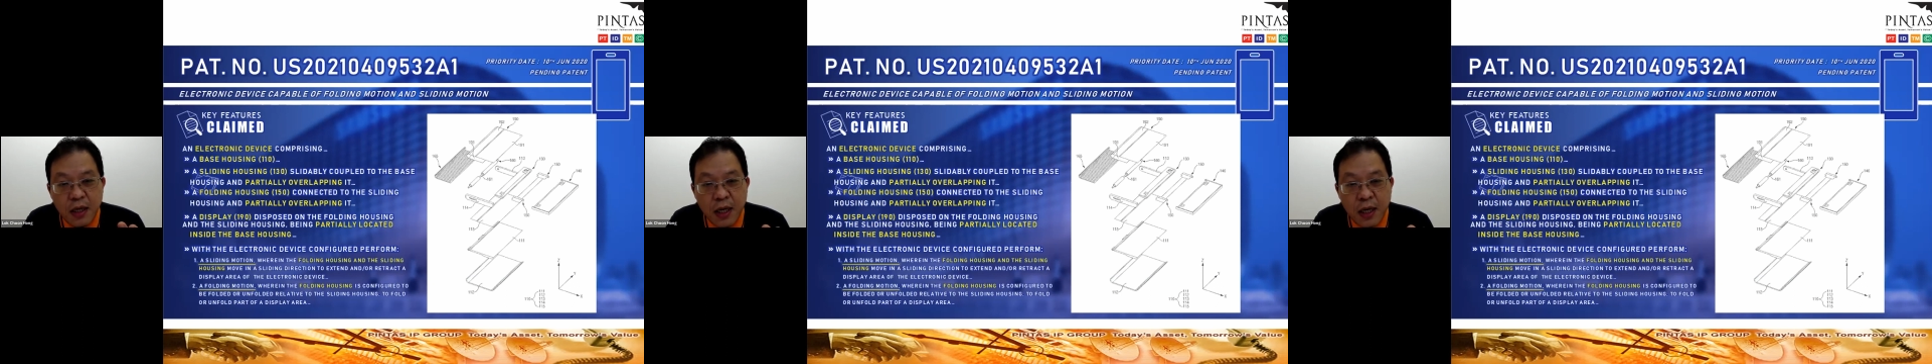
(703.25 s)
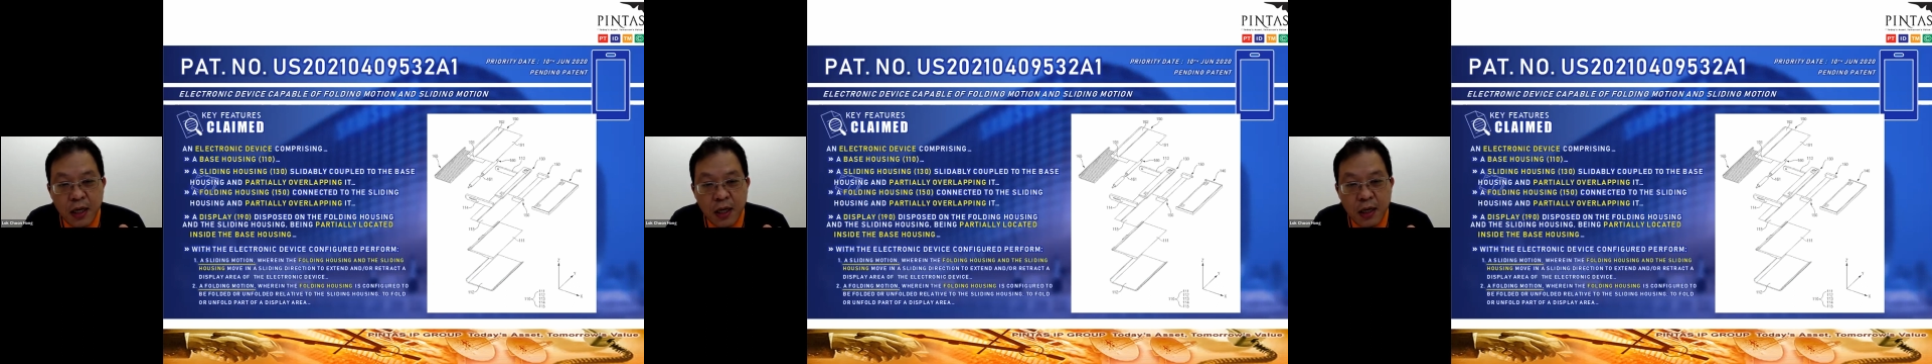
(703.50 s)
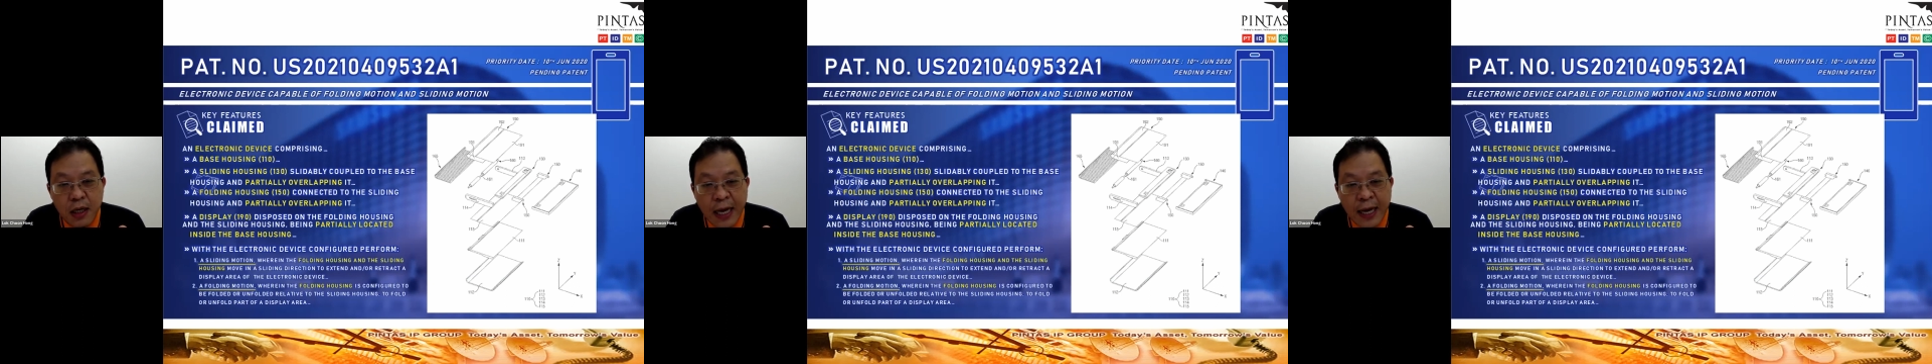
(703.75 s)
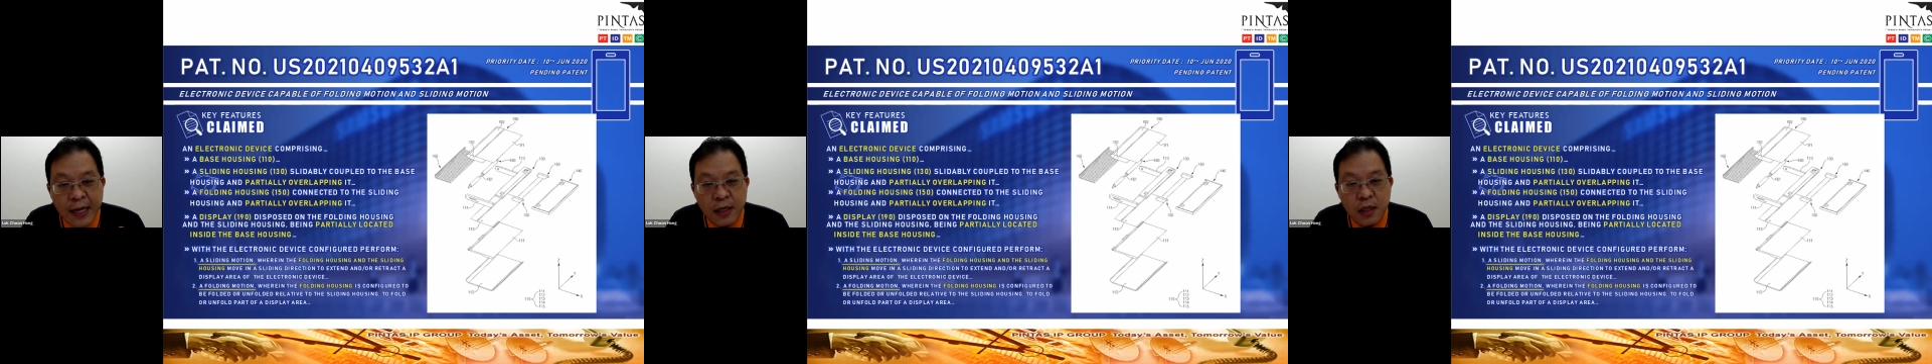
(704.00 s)

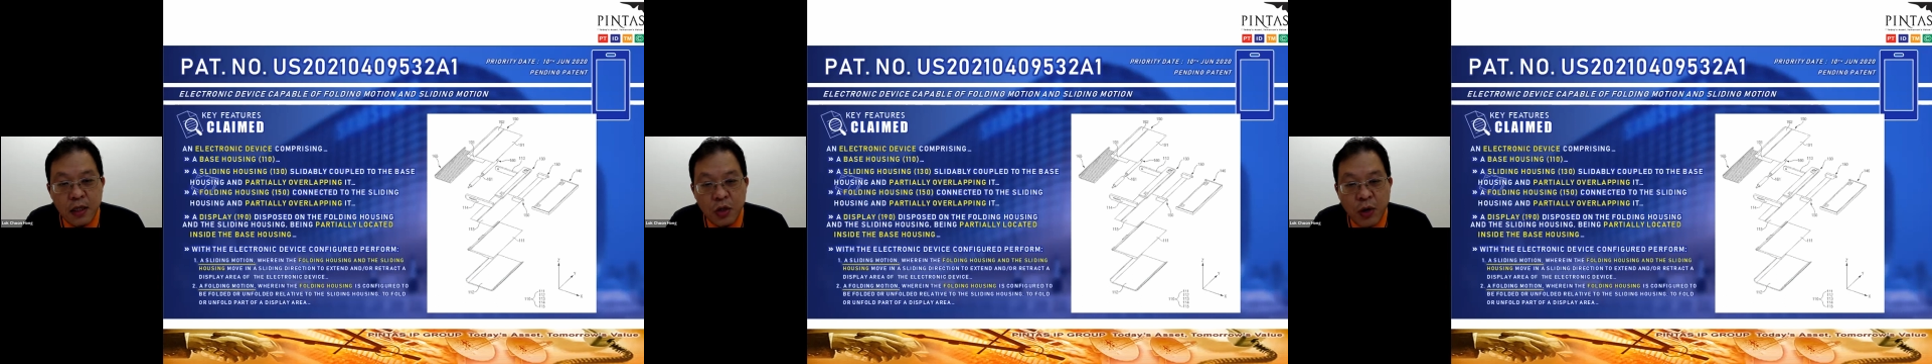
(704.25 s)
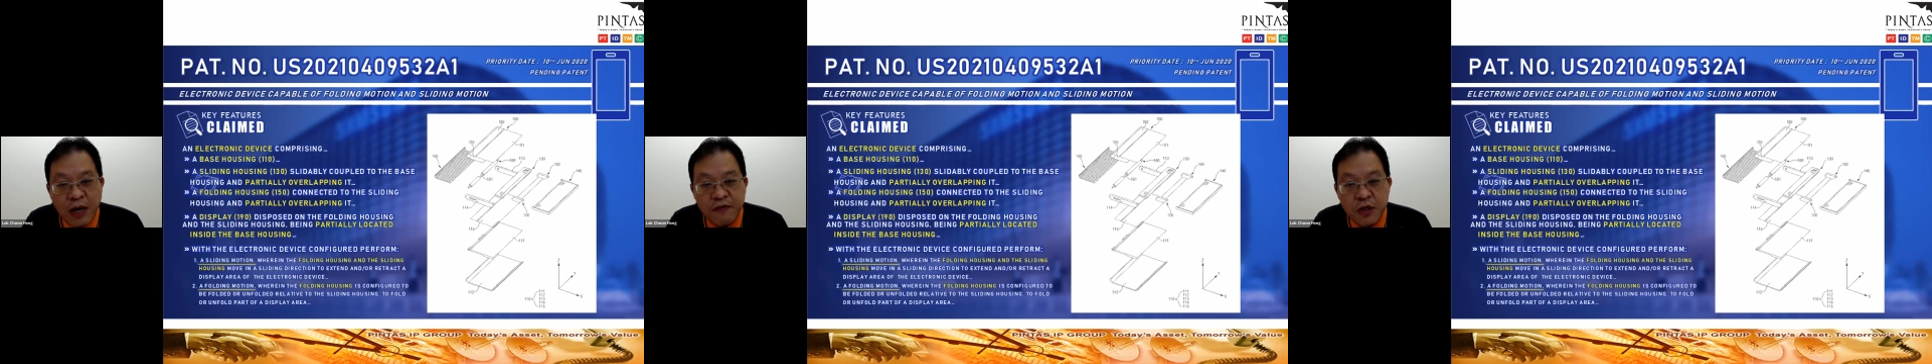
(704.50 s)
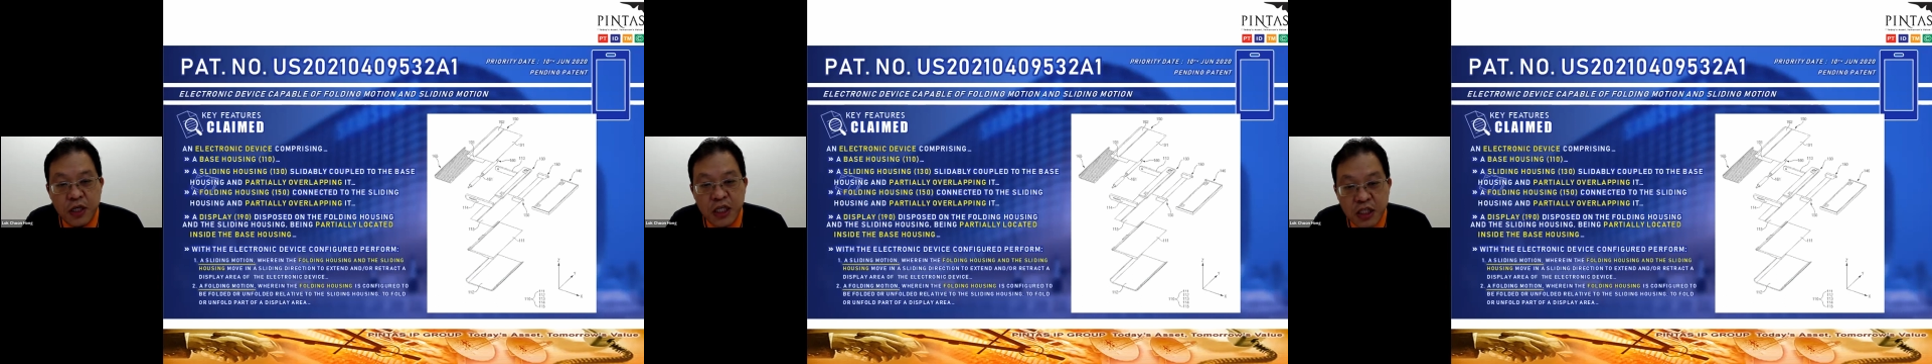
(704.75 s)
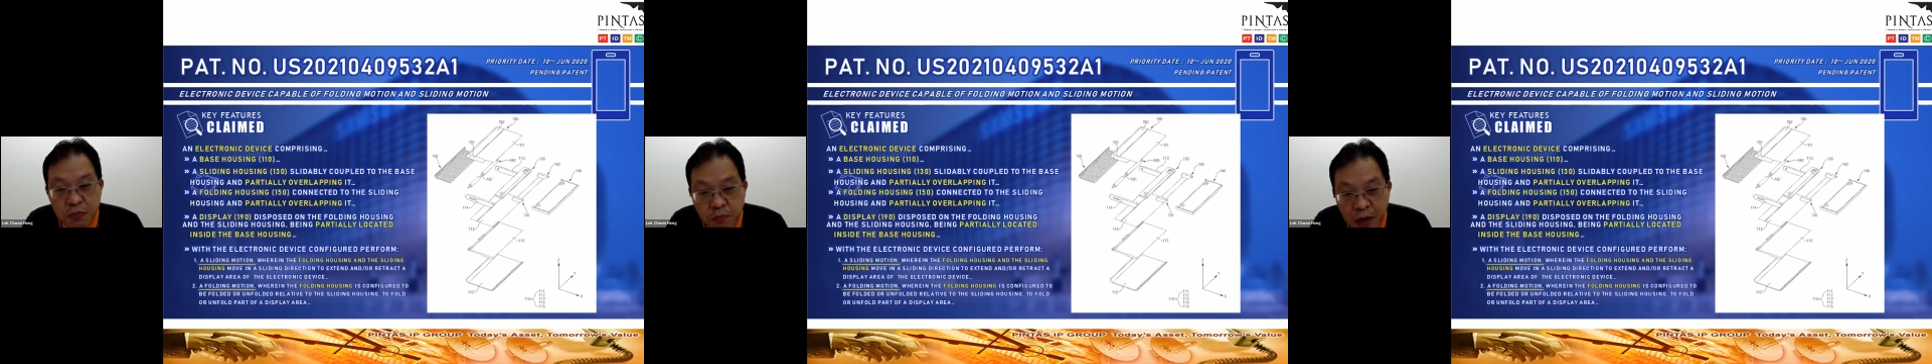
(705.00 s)
and you have a
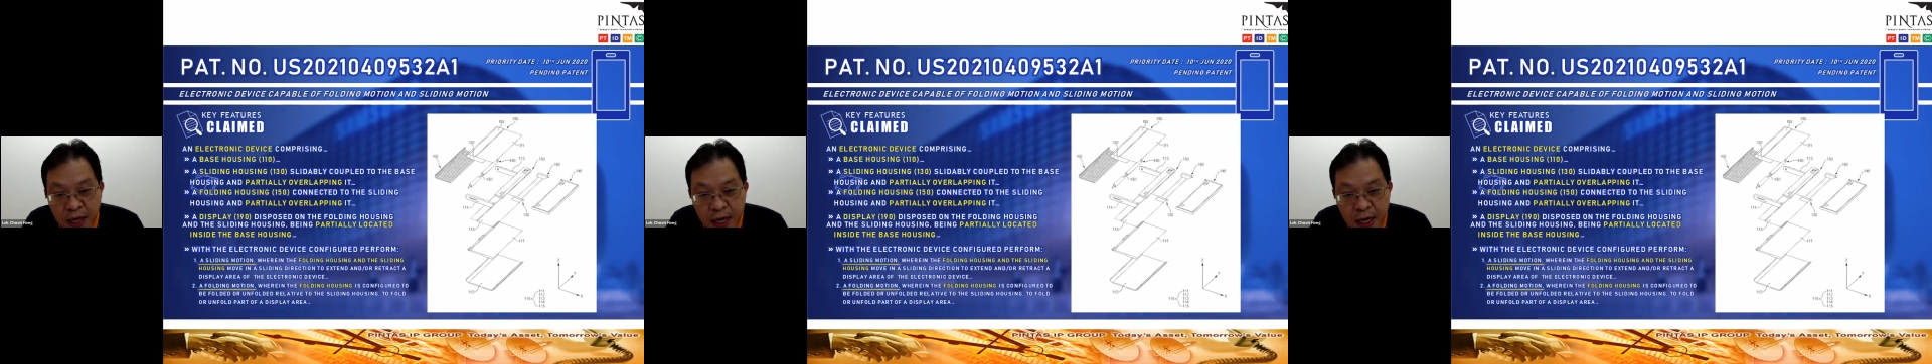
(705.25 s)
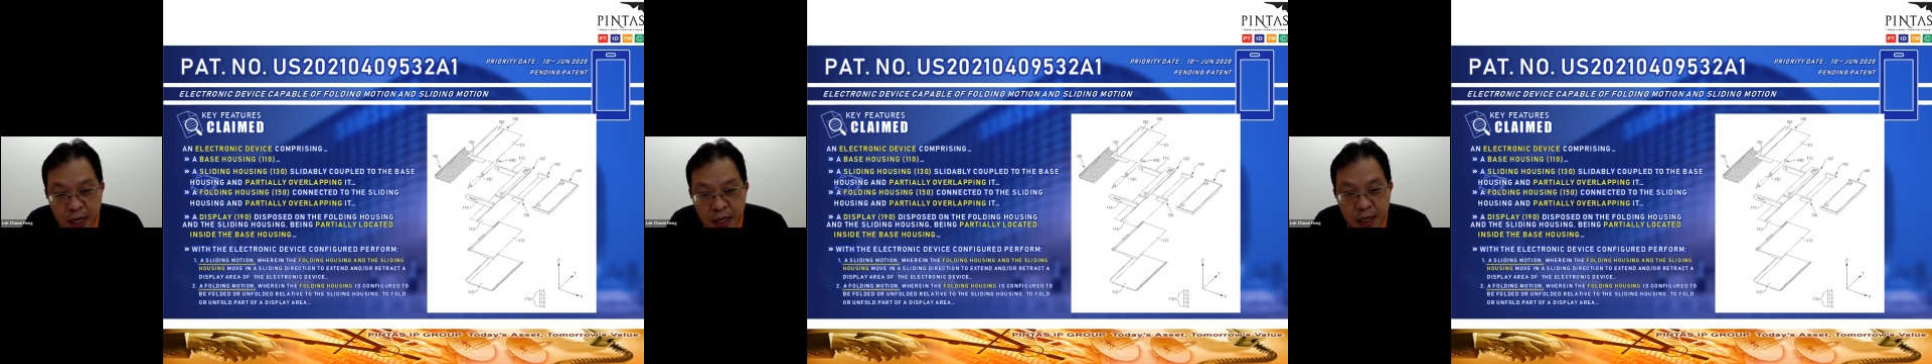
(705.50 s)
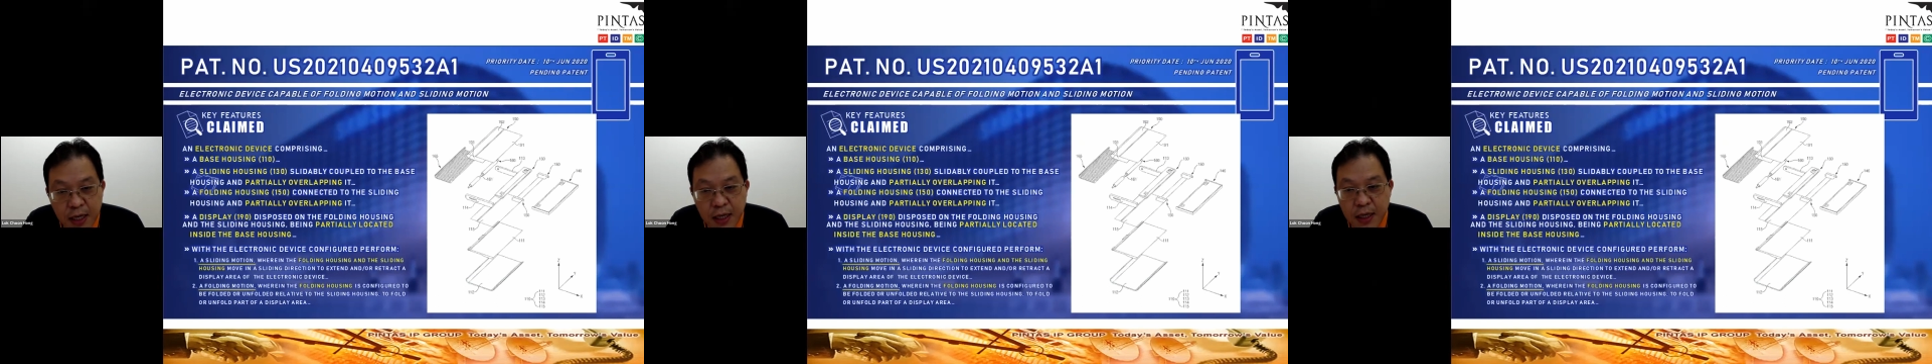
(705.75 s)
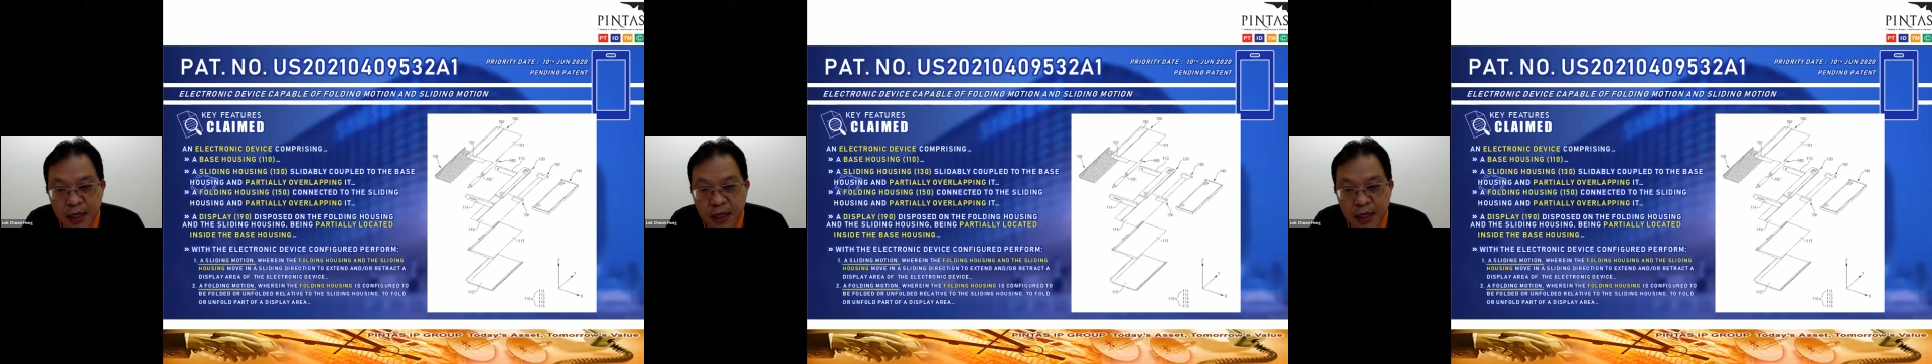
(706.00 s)
display,